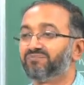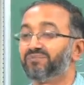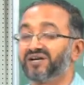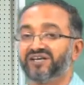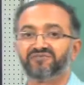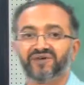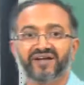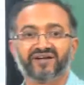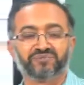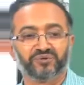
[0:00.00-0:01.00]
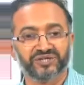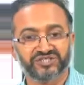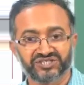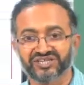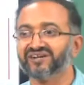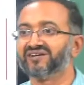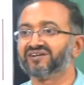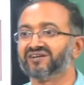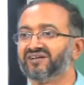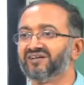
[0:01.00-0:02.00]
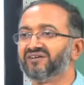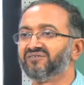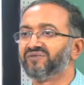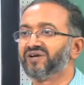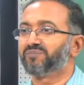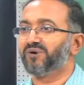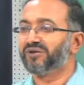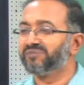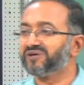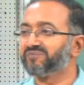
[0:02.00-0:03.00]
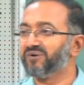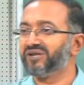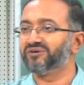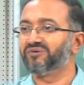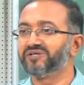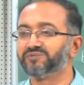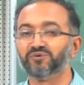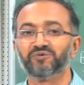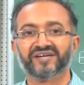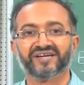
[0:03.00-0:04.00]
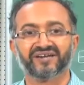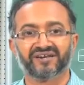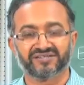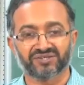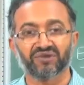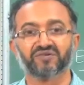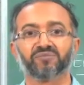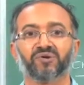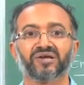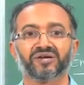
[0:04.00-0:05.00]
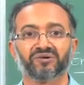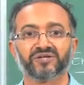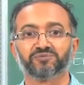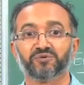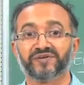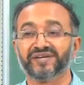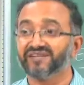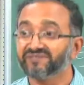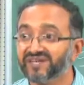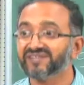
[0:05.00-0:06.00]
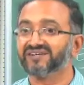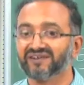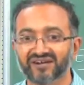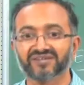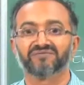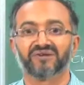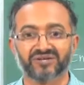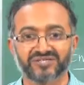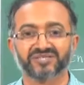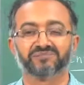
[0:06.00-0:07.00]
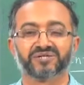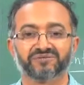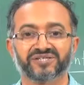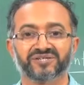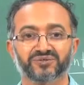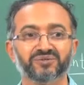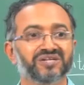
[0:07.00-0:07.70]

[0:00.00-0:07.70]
But if I am doing shear where polymer molecule is moving and solvent molecule is moving, and if there is a relative velocity between the two,